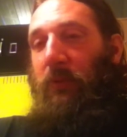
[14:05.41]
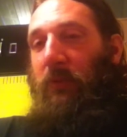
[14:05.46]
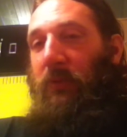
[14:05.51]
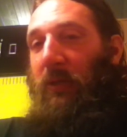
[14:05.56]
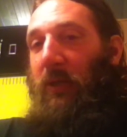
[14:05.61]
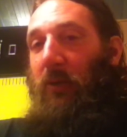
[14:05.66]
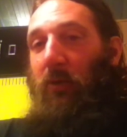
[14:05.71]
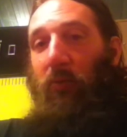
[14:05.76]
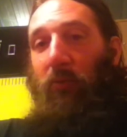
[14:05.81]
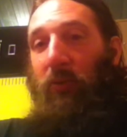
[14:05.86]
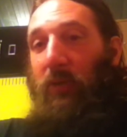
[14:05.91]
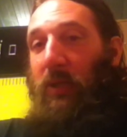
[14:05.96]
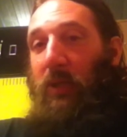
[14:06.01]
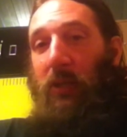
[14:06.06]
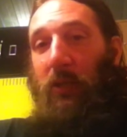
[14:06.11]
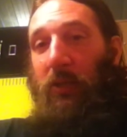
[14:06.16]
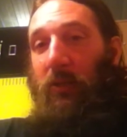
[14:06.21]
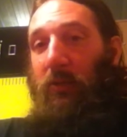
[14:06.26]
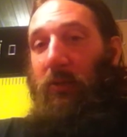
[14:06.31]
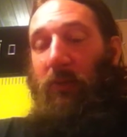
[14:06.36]
they don't
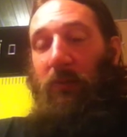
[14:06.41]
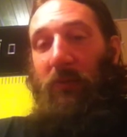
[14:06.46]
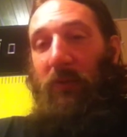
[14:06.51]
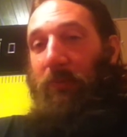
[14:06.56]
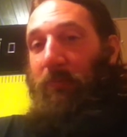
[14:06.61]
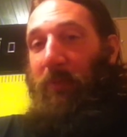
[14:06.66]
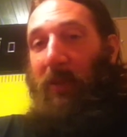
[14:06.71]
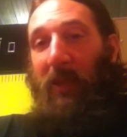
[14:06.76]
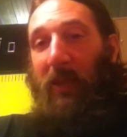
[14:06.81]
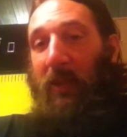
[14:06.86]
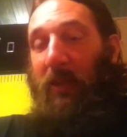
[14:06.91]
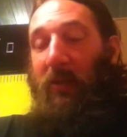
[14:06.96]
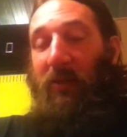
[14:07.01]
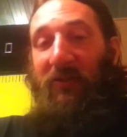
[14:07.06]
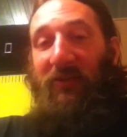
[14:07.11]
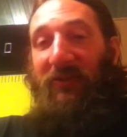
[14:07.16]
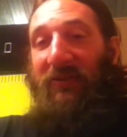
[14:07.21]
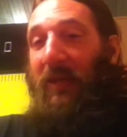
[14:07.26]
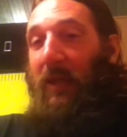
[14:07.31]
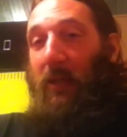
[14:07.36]
need to be paid a
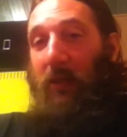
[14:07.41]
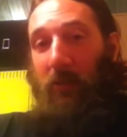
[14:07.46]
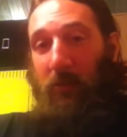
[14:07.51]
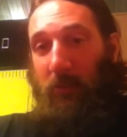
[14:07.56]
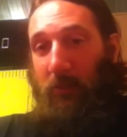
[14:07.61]
cent